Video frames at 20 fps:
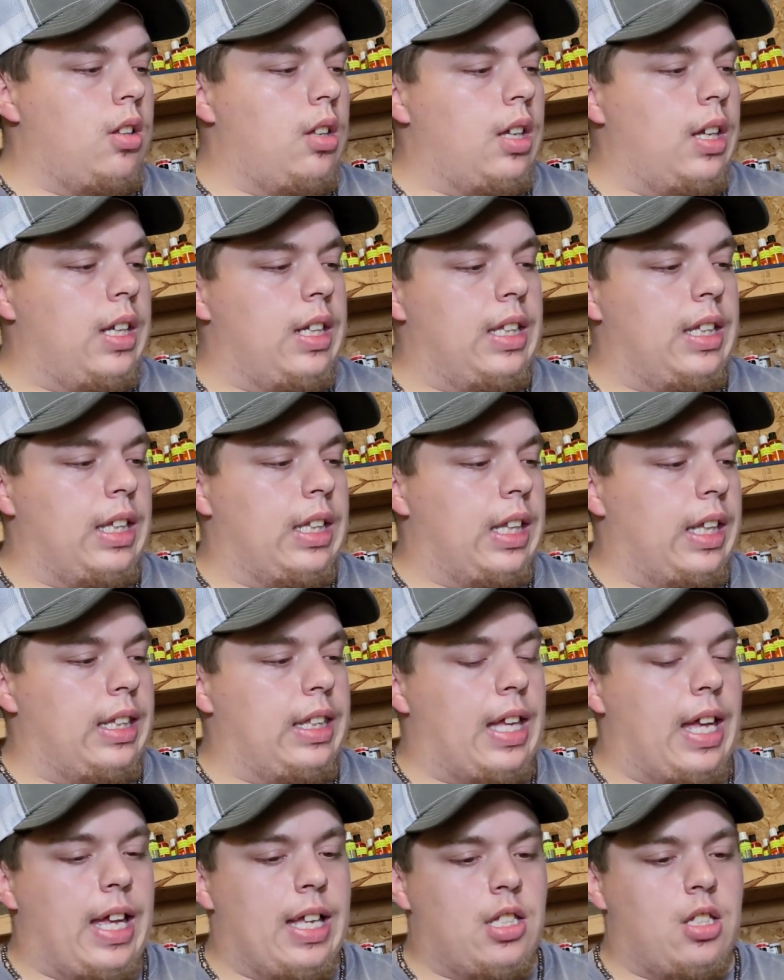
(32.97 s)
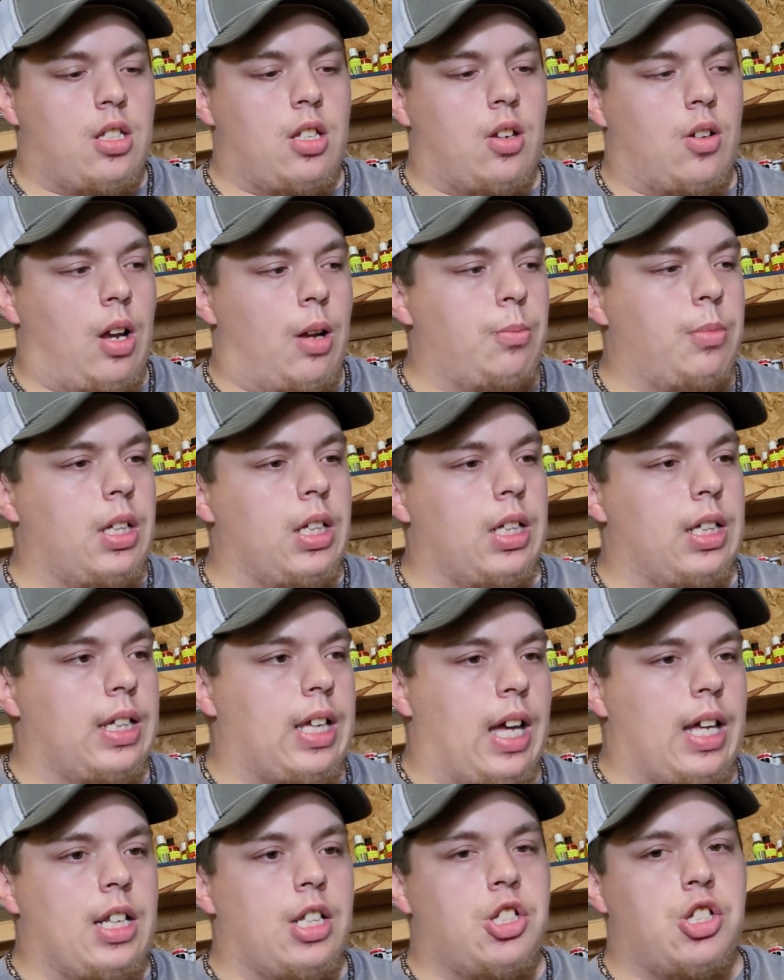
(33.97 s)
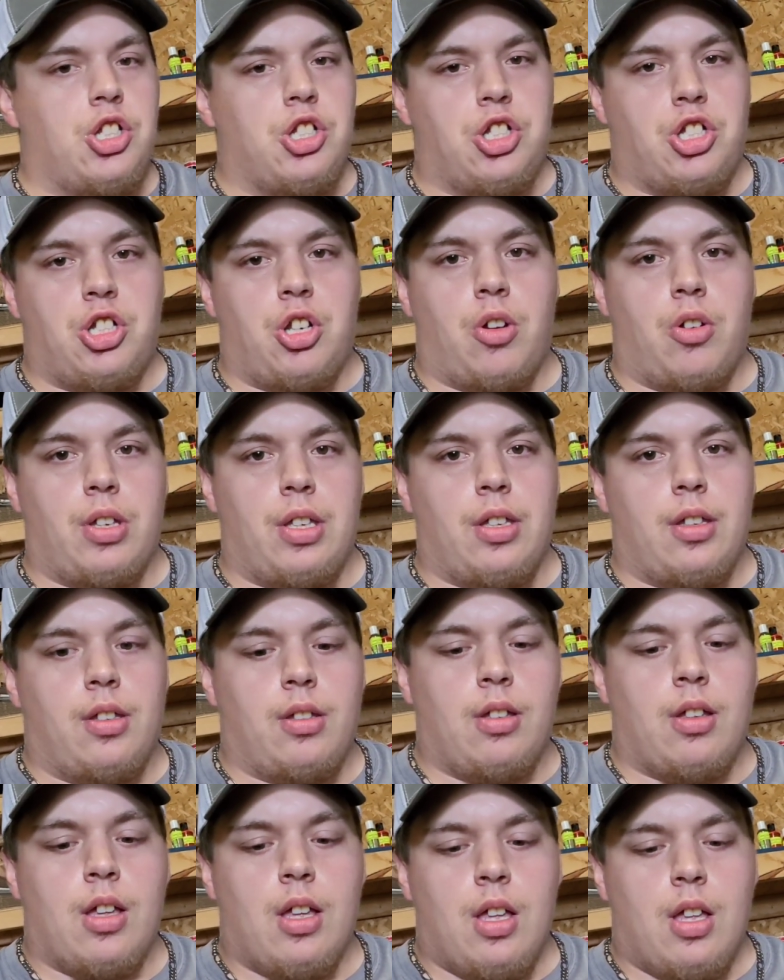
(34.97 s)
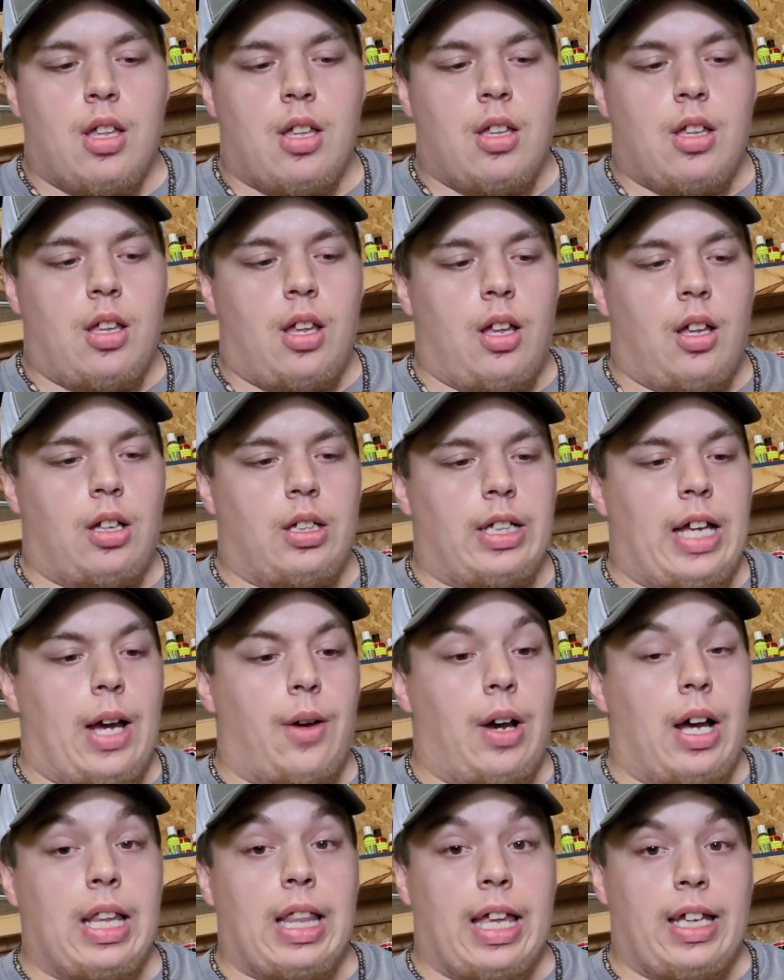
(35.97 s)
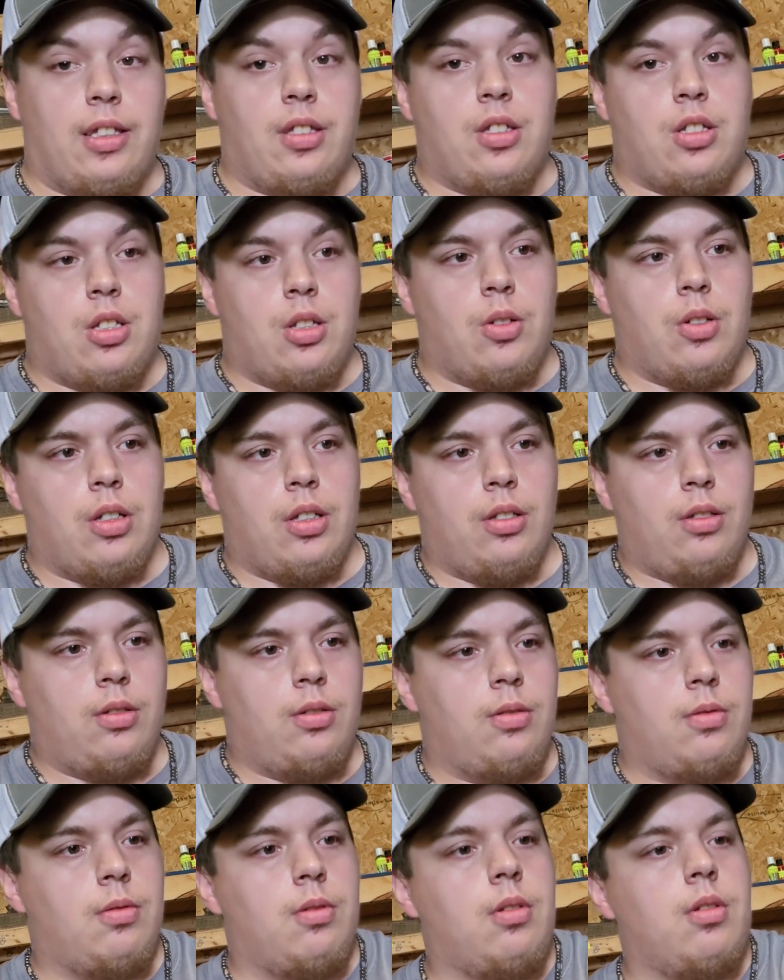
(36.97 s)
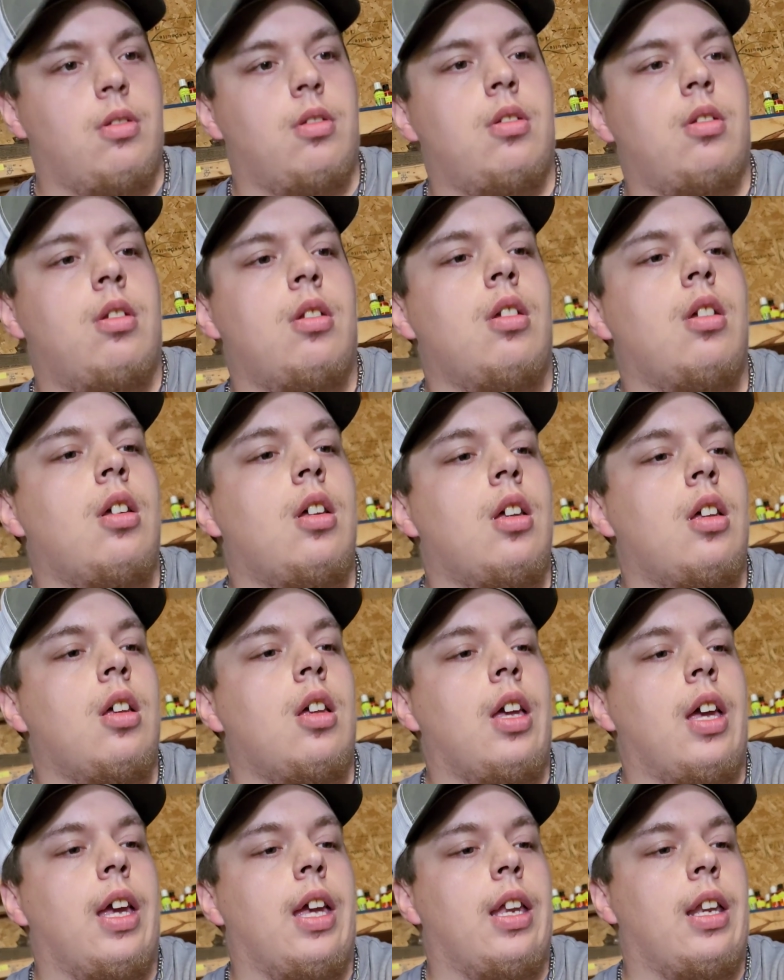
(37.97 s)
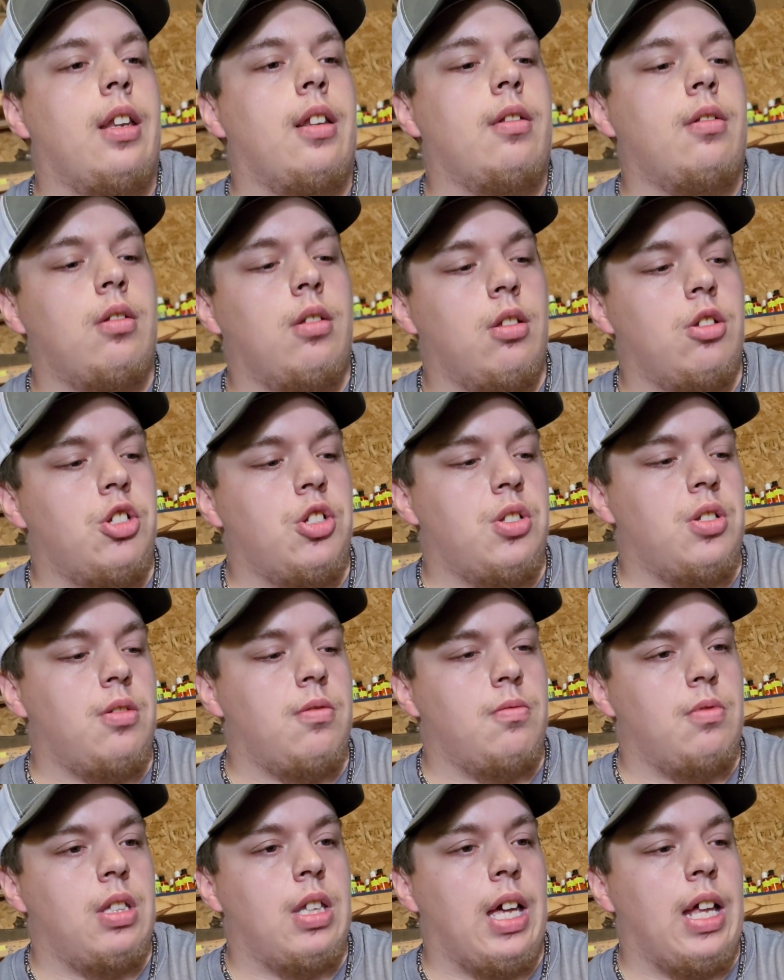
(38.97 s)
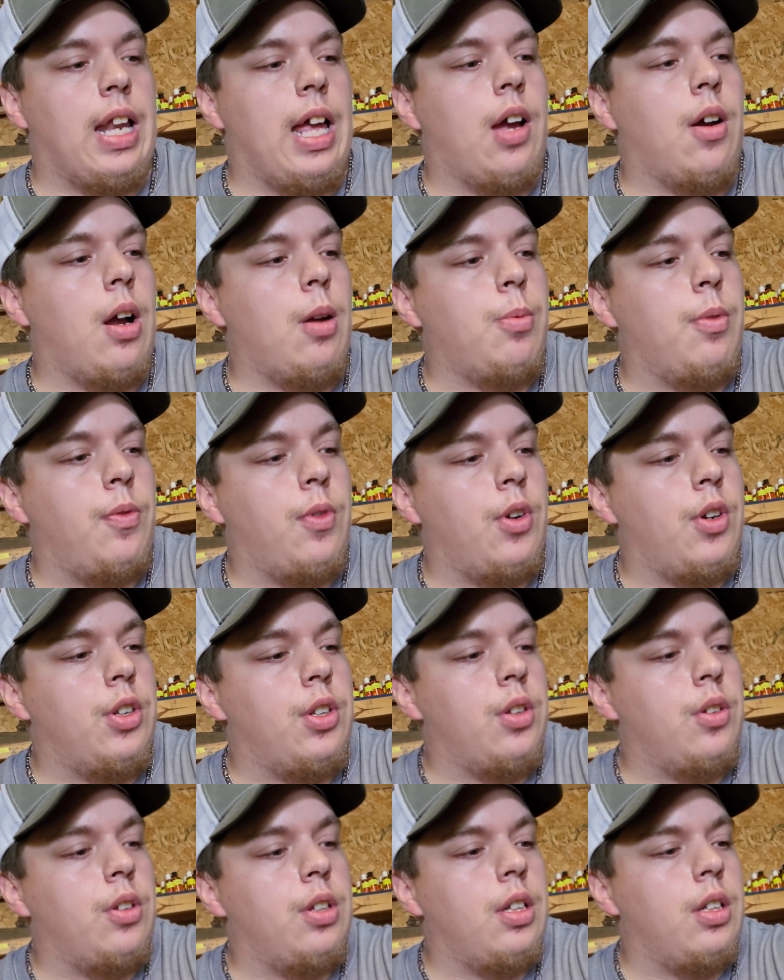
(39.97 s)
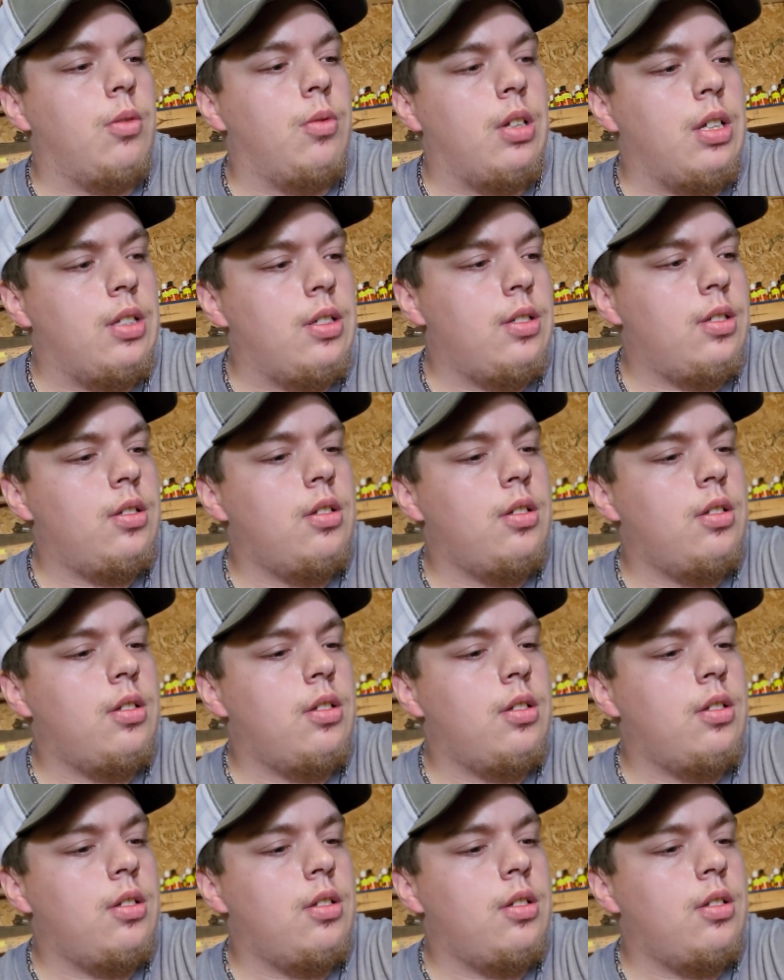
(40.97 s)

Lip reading: anything like that. So I'm going to kind of just show you how I like to do it, and just kind of how I prefer to do it anyways.